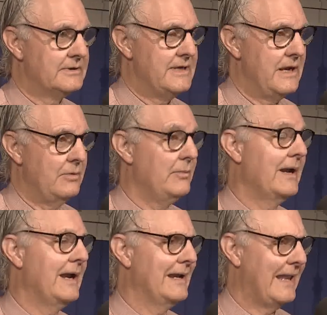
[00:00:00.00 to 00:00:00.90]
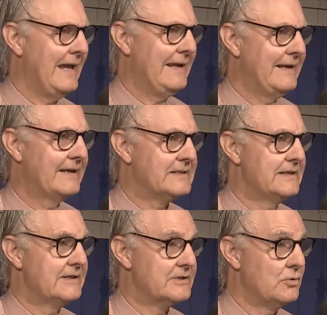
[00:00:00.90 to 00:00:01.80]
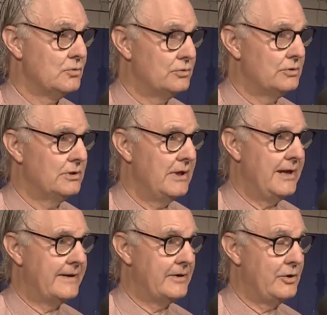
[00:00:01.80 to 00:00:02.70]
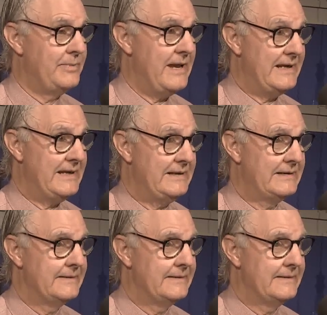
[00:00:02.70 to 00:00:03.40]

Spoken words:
It's now Wingate Lane, actually, it's called, out on Opaki.